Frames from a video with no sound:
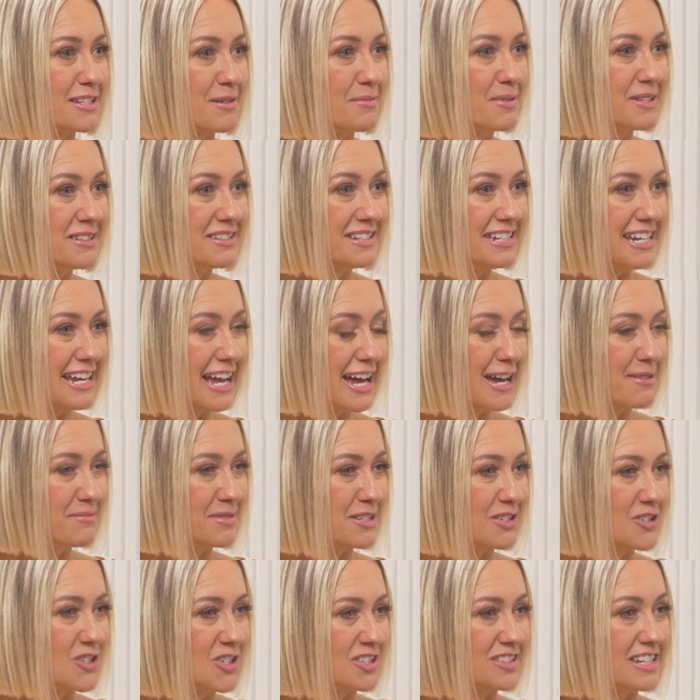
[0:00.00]
someone's
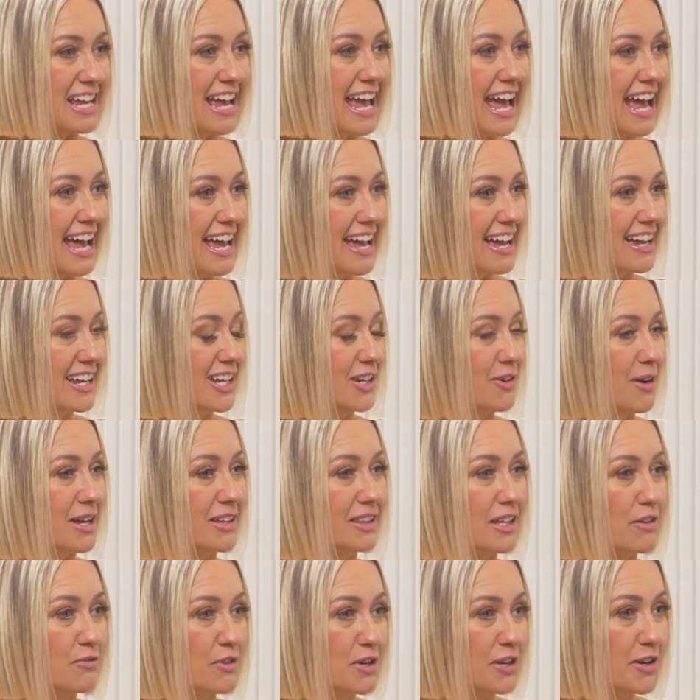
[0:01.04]
DMs and just say, hey, you know, I
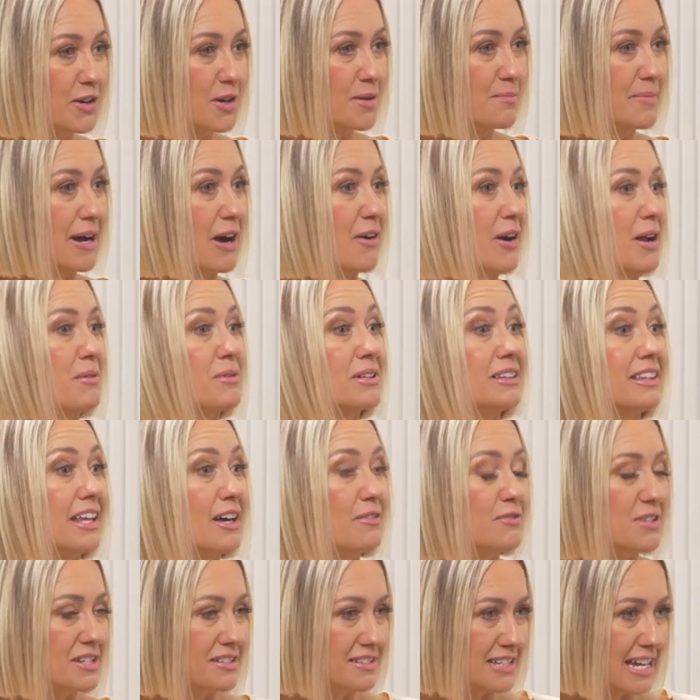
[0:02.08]
love what you're about. I would
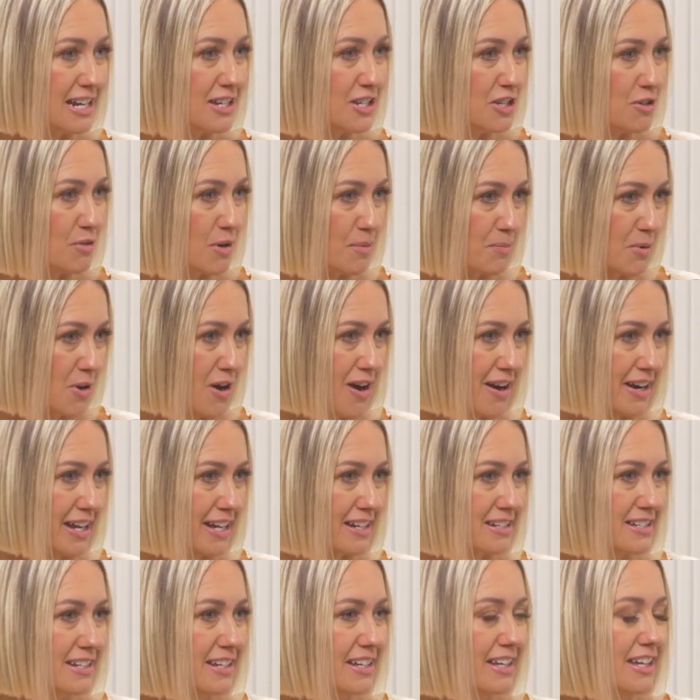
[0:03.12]
love to send you a
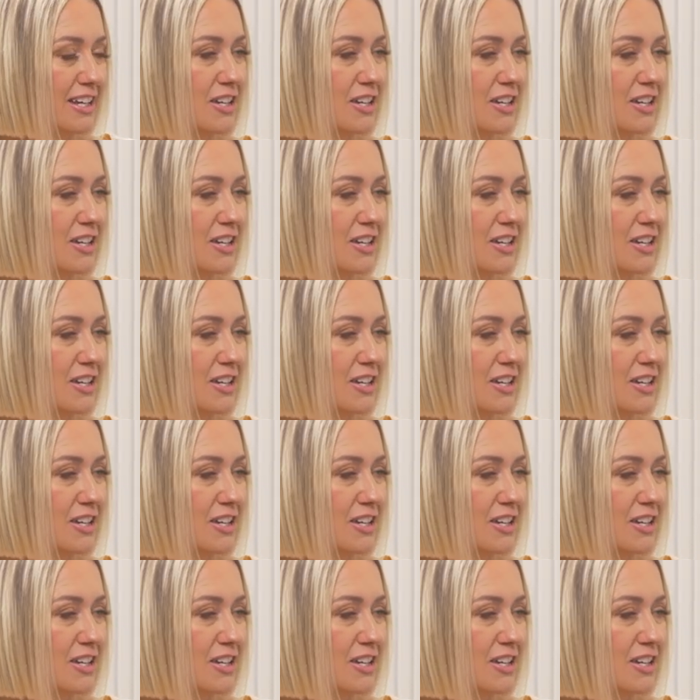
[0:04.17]
product.